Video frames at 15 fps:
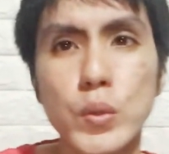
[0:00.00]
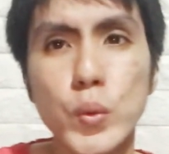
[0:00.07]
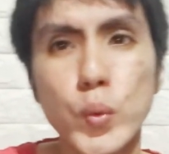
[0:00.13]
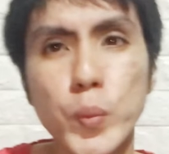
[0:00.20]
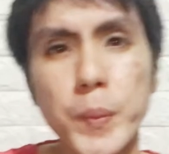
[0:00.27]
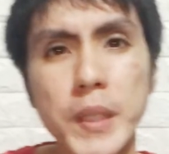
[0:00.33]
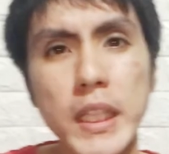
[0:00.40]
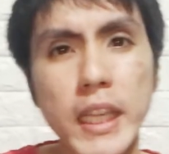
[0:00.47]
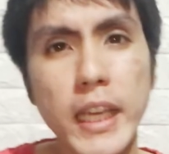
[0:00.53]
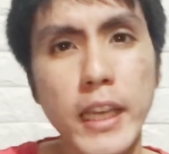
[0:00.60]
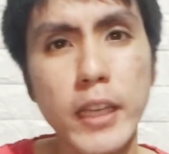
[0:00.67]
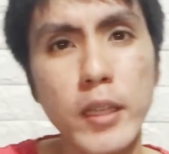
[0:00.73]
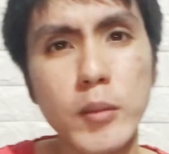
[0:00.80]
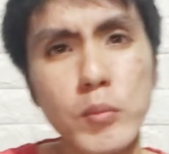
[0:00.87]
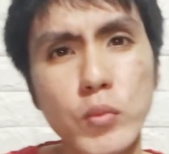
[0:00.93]
2
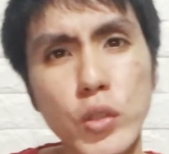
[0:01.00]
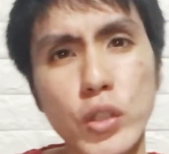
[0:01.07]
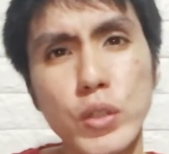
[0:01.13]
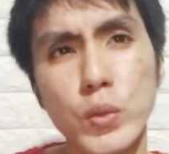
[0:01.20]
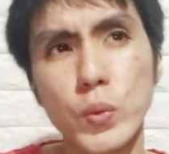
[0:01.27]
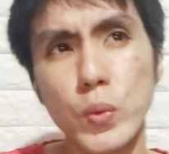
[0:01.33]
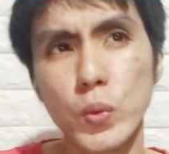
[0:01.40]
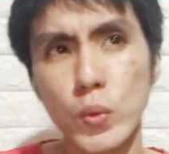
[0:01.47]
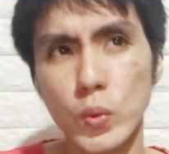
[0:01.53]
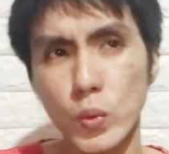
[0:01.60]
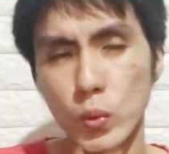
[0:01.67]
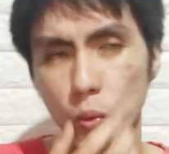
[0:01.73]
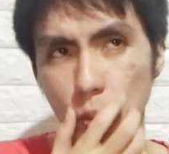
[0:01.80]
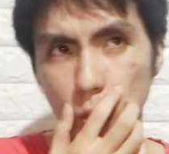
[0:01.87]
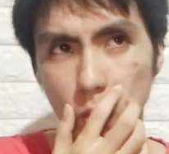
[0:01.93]
p.m. or 1
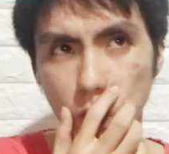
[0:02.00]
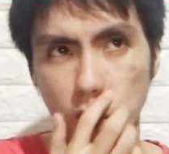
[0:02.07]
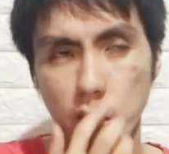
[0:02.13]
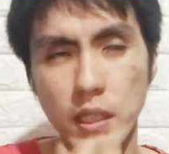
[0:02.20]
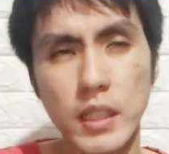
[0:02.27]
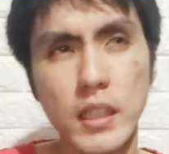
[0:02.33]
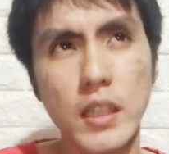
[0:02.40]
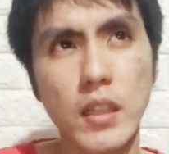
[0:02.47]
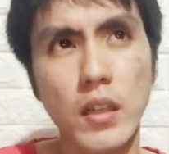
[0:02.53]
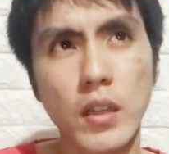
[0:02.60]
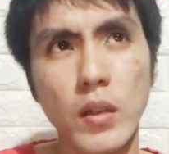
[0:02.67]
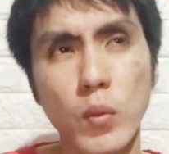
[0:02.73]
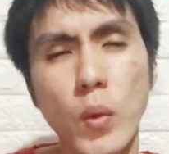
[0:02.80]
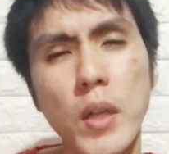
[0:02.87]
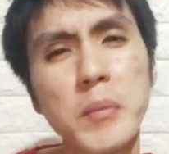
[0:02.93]

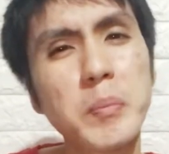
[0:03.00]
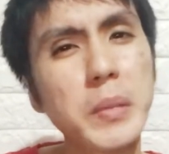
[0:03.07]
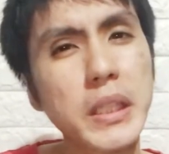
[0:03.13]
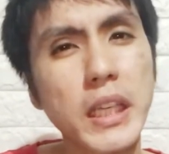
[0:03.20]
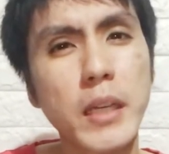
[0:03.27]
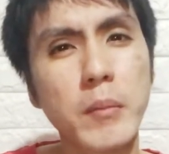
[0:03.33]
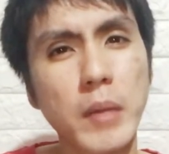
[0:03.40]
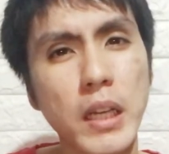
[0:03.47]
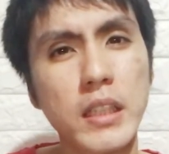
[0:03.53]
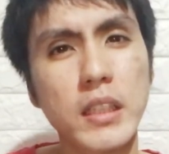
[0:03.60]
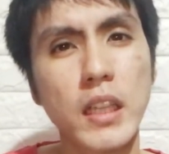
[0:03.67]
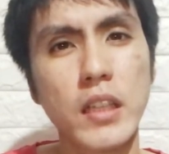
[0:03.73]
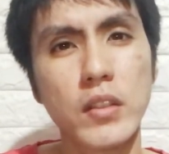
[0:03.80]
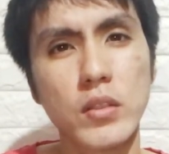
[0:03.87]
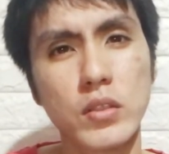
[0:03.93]
p.m.
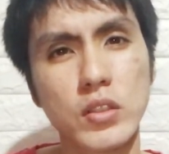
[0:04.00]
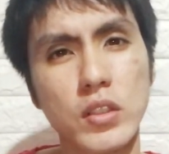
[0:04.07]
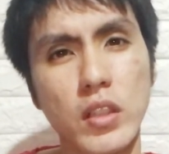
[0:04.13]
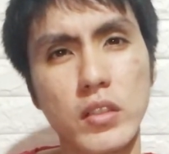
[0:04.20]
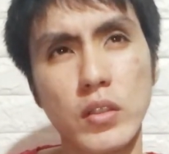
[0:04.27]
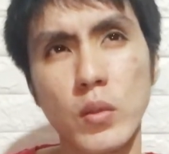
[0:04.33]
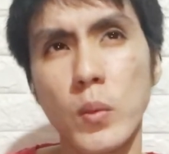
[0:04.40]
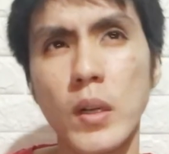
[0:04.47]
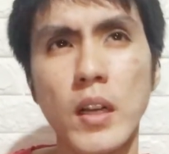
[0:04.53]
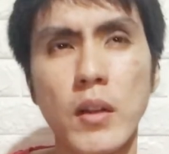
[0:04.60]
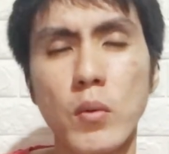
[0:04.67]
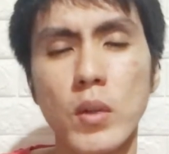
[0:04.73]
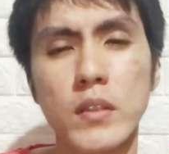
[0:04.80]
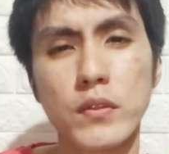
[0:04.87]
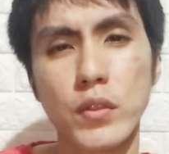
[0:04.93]
ata yung start. Or
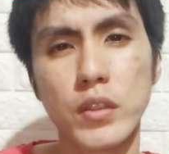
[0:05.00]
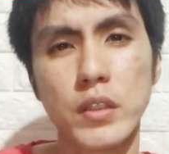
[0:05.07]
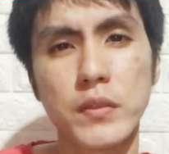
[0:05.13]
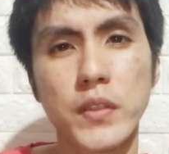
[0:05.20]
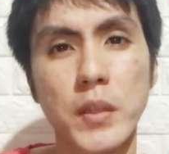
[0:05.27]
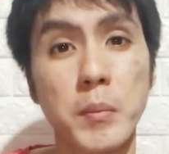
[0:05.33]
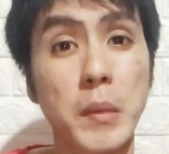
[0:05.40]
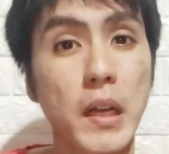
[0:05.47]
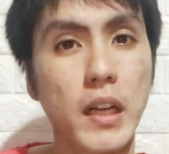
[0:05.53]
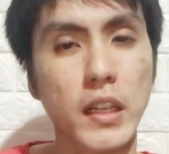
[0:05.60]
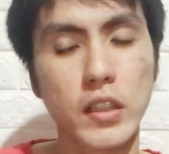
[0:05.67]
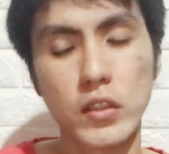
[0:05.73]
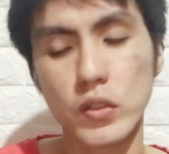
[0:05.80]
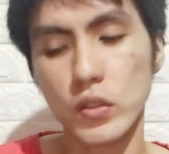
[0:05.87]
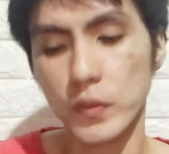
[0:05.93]
1:45 mga
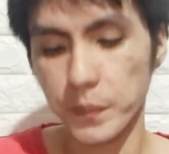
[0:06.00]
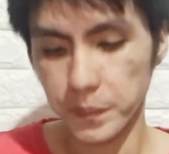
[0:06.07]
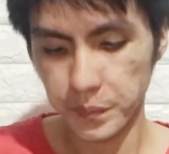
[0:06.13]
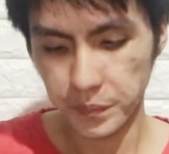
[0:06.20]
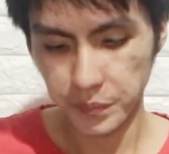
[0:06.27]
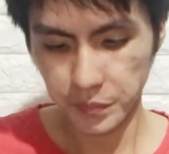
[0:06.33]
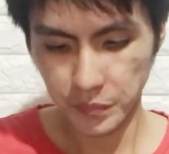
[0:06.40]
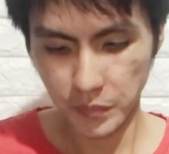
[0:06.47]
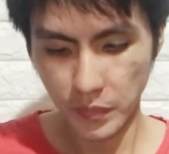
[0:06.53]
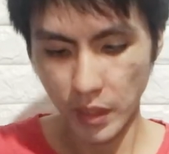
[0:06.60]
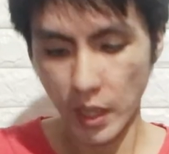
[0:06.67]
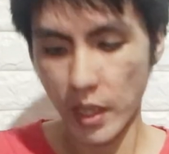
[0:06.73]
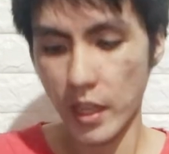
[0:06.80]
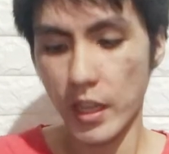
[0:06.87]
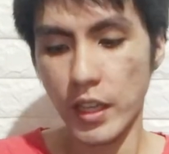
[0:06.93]
gano'n.
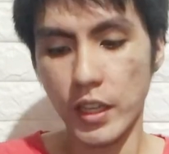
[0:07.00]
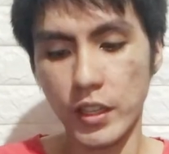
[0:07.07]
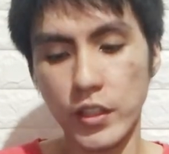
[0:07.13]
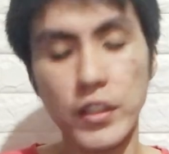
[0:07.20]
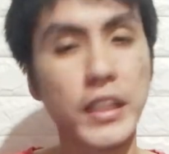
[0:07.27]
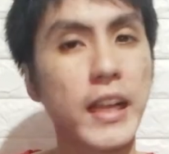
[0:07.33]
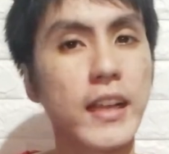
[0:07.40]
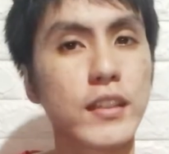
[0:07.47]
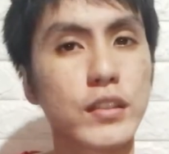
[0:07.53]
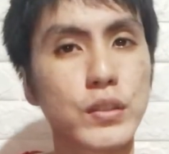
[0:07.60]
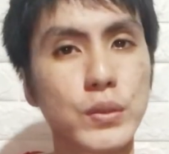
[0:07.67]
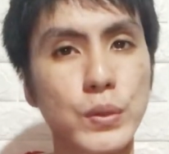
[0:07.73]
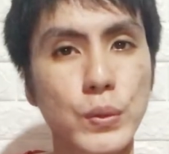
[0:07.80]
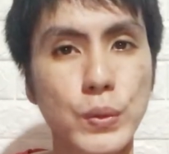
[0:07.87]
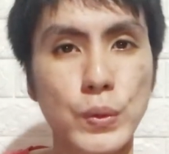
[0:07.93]
Yun na.
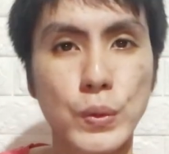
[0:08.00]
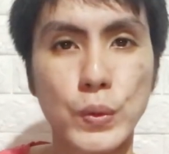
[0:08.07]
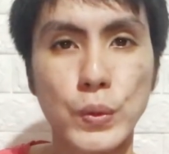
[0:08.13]
So,